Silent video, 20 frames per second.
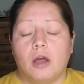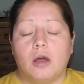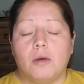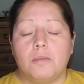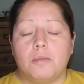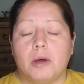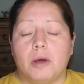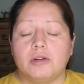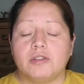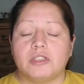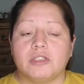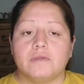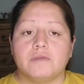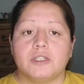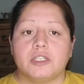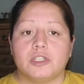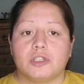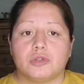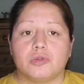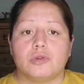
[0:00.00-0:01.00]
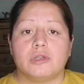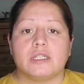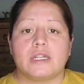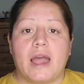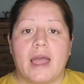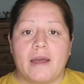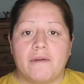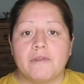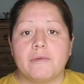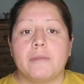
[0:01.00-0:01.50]
most of the stores
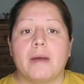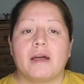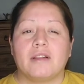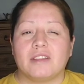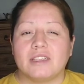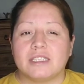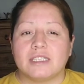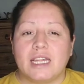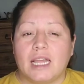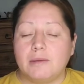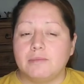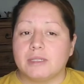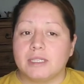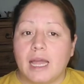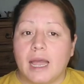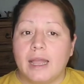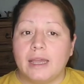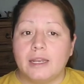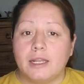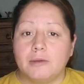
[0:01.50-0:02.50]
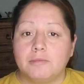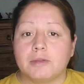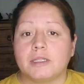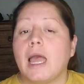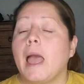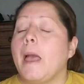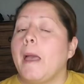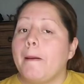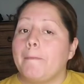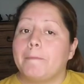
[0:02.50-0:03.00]
have about the same items,
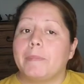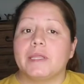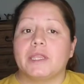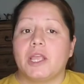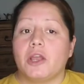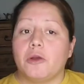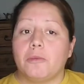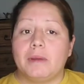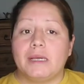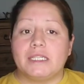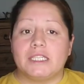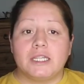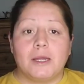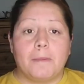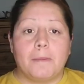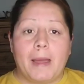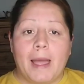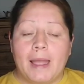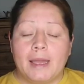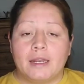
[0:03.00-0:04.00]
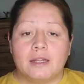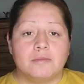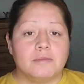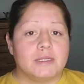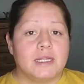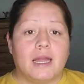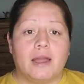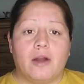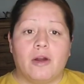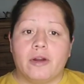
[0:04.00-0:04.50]
but there'll be some items
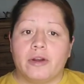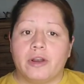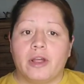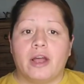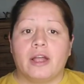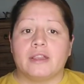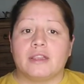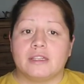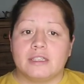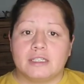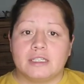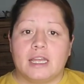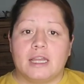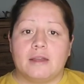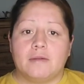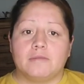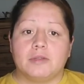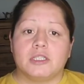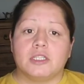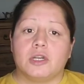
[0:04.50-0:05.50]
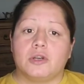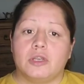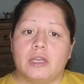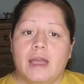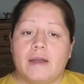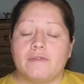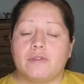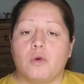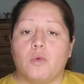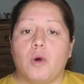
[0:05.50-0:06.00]
that are not the same, so you
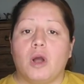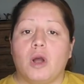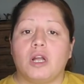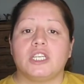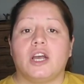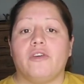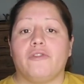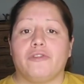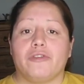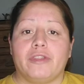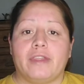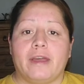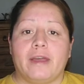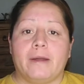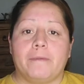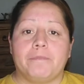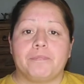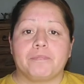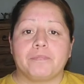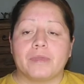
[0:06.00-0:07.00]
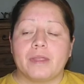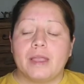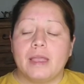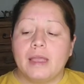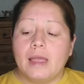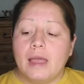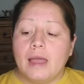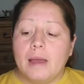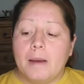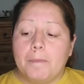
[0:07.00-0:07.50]
have to watch out for that.
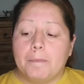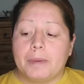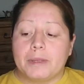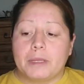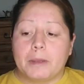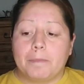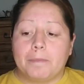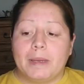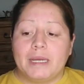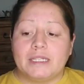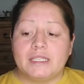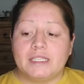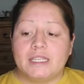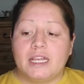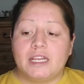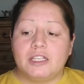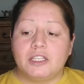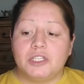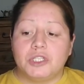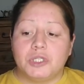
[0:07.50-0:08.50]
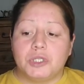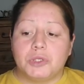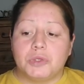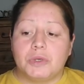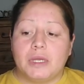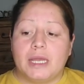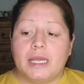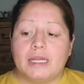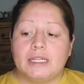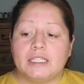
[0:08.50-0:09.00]
But the best thing to do
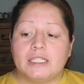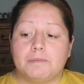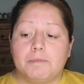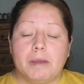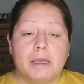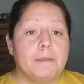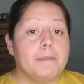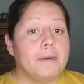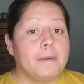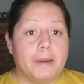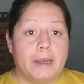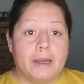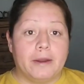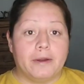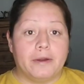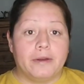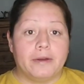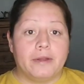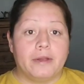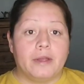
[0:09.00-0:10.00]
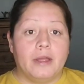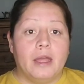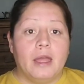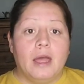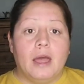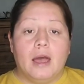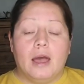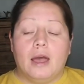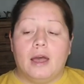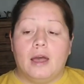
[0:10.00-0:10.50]
is be prepared.
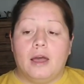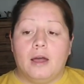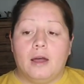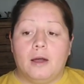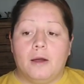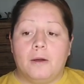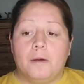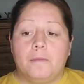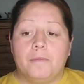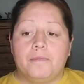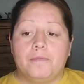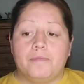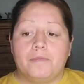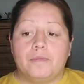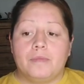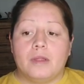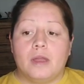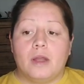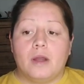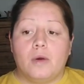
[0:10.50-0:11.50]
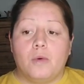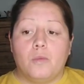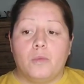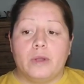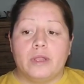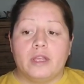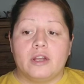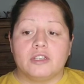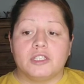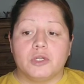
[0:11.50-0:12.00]

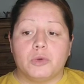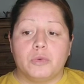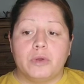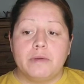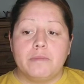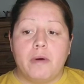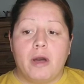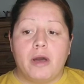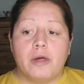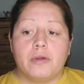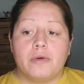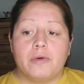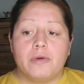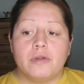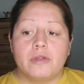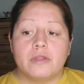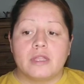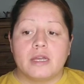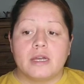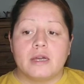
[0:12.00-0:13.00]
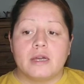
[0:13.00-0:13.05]
When there's a remodel,